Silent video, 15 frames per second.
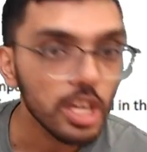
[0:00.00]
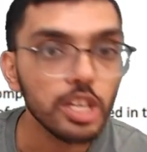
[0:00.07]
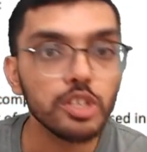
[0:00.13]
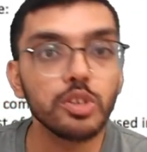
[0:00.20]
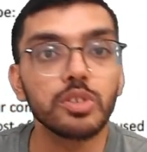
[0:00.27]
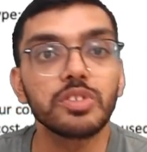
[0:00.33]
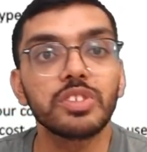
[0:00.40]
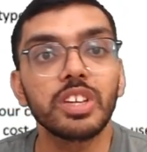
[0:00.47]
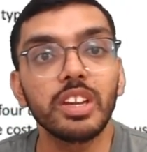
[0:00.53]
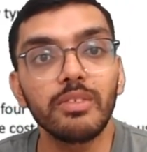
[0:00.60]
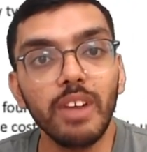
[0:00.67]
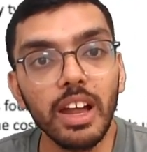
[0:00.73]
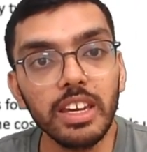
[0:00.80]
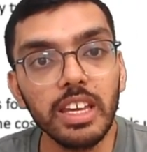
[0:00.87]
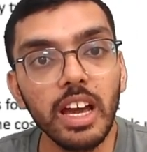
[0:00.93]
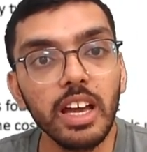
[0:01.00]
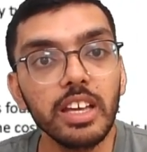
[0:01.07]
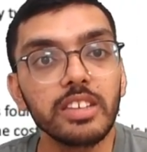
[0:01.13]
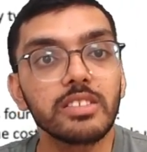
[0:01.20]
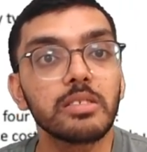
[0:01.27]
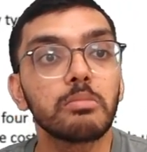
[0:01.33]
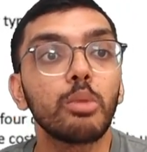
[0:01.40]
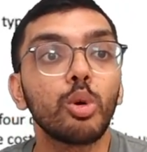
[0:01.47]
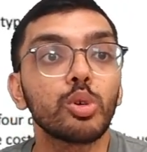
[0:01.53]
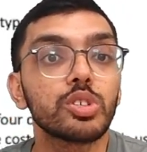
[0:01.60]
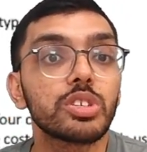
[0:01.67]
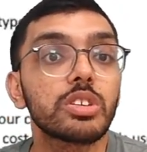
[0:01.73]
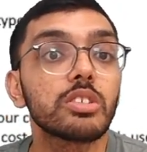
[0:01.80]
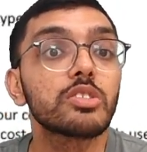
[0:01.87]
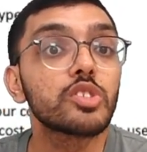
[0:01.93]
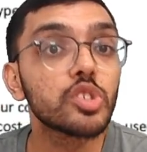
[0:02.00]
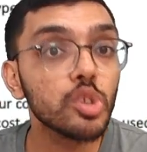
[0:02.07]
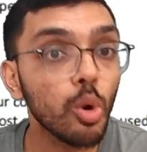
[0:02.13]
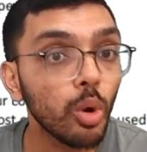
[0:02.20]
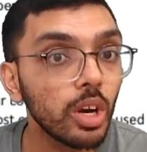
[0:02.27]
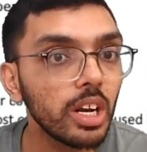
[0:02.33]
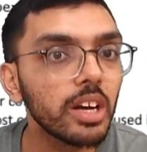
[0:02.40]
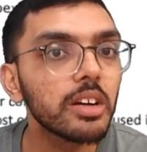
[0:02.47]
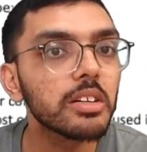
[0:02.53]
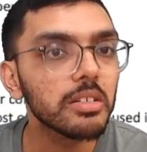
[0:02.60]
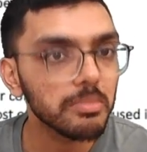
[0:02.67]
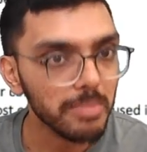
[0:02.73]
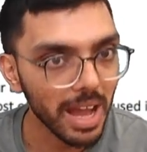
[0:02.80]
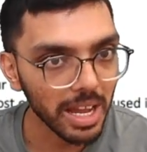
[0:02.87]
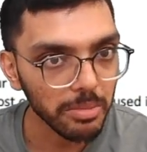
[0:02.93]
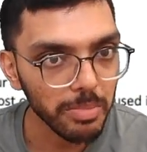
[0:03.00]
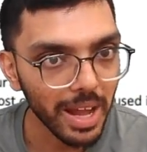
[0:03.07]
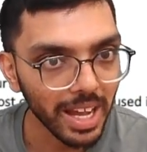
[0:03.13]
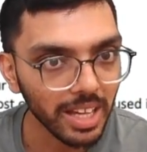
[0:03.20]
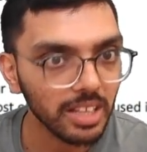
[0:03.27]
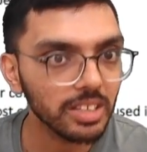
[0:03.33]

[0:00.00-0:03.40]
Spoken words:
So Scrivania is the most sold backpack,